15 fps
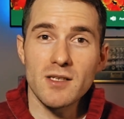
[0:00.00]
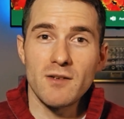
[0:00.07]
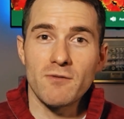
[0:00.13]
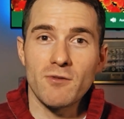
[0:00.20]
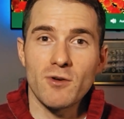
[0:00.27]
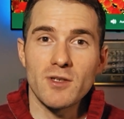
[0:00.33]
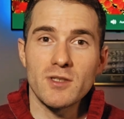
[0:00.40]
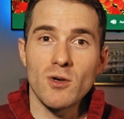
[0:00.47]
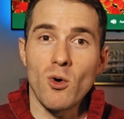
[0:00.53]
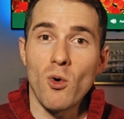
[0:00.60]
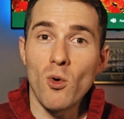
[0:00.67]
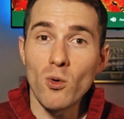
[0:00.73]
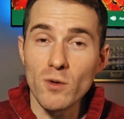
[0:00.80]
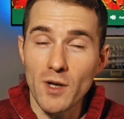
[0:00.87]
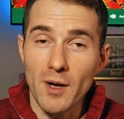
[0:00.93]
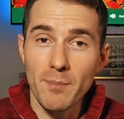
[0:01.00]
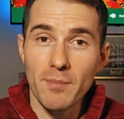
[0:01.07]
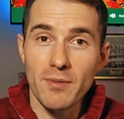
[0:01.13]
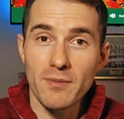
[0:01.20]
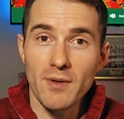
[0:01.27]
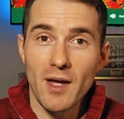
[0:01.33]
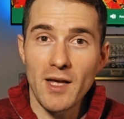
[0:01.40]
And for it to hold up
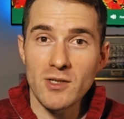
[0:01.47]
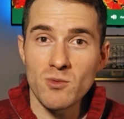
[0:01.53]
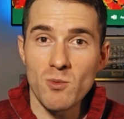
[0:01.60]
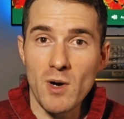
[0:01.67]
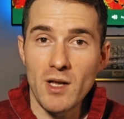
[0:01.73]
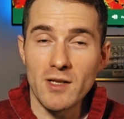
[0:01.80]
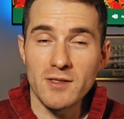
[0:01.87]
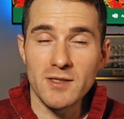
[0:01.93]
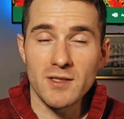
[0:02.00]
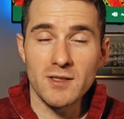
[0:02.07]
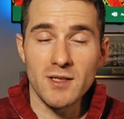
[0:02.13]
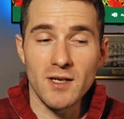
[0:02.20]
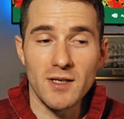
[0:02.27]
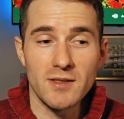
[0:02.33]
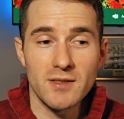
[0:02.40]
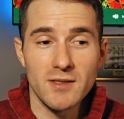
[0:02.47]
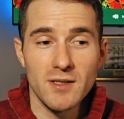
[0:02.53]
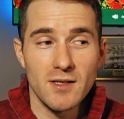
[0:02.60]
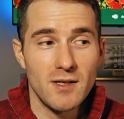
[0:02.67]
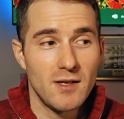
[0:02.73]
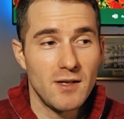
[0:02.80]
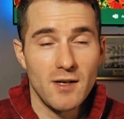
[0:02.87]
as well as it does
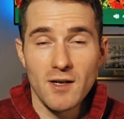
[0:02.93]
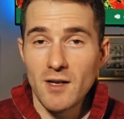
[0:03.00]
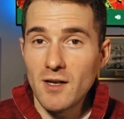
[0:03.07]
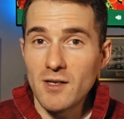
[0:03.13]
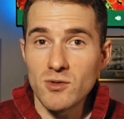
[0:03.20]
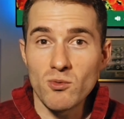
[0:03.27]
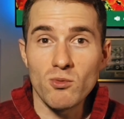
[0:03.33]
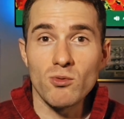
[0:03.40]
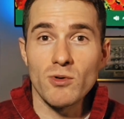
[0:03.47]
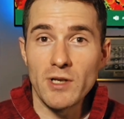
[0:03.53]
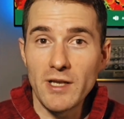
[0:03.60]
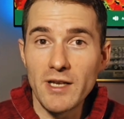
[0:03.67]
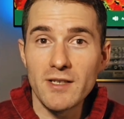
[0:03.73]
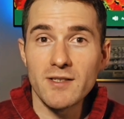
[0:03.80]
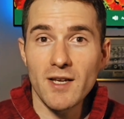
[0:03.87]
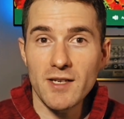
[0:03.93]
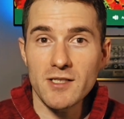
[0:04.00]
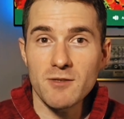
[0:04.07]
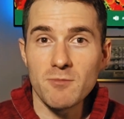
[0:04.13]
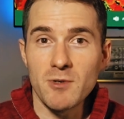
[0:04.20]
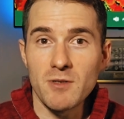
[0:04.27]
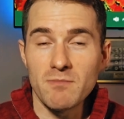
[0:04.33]
is really a
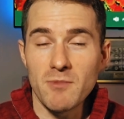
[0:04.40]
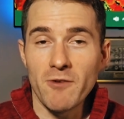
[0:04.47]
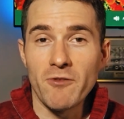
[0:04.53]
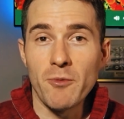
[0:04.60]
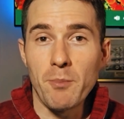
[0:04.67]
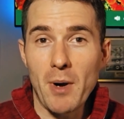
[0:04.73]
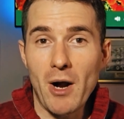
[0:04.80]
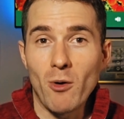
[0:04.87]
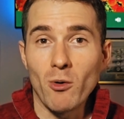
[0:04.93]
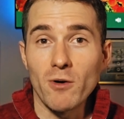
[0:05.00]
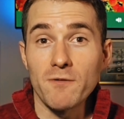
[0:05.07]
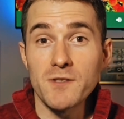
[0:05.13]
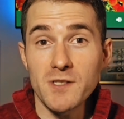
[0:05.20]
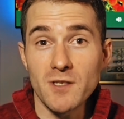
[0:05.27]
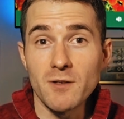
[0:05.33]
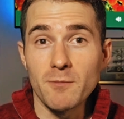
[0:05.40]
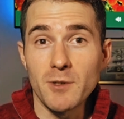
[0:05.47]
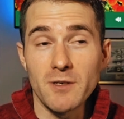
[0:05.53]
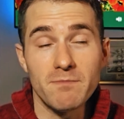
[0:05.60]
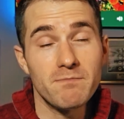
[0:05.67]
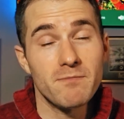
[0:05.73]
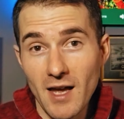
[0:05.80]
testament of the power of
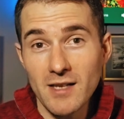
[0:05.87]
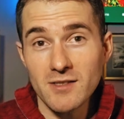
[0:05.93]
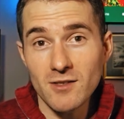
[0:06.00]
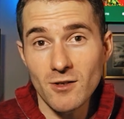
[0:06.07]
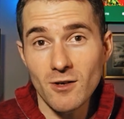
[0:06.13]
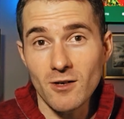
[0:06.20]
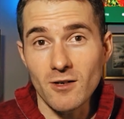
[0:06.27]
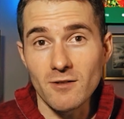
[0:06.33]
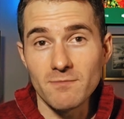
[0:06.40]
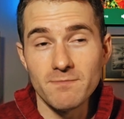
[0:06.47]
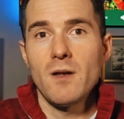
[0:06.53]
cinema as an art.